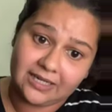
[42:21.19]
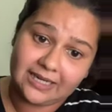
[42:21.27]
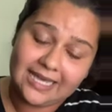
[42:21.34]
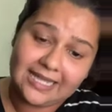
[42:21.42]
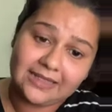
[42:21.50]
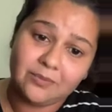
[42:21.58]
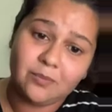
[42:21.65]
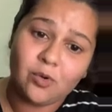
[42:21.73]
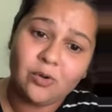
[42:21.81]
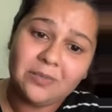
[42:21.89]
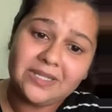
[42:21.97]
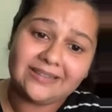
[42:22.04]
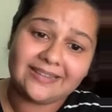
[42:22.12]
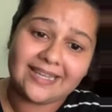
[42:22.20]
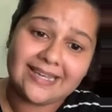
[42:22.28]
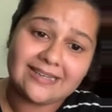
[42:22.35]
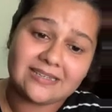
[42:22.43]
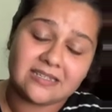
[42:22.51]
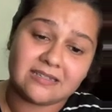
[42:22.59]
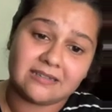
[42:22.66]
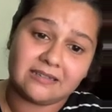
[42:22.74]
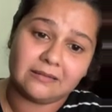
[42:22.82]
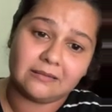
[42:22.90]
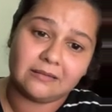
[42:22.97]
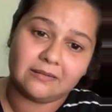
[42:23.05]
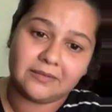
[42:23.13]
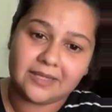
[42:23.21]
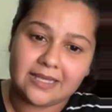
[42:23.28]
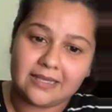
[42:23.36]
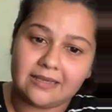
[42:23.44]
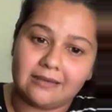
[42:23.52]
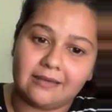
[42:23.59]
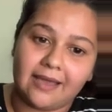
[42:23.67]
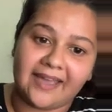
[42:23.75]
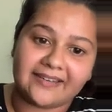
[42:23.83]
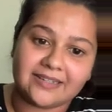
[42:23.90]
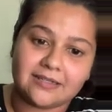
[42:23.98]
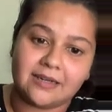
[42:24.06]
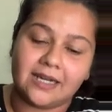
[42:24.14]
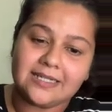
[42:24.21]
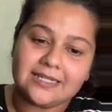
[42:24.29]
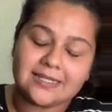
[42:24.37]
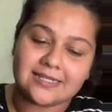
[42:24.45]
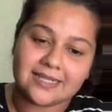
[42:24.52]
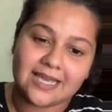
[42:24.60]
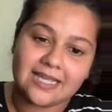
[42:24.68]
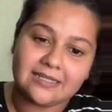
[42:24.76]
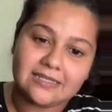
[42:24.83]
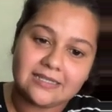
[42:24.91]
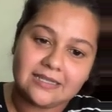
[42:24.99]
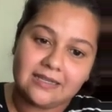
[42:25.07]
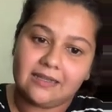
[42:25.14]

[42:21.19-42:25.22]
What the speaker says: And the moment that the actor understands